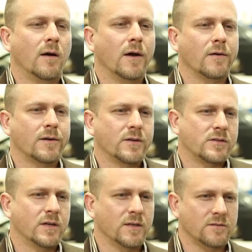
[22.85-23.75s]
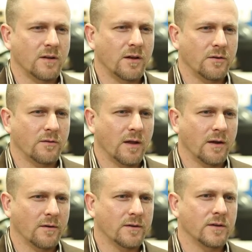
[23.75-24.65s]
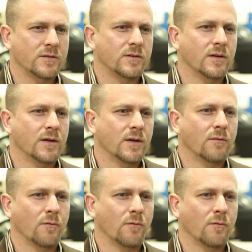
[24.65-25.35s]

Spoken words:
Air conditioning does not do that. Air conditioning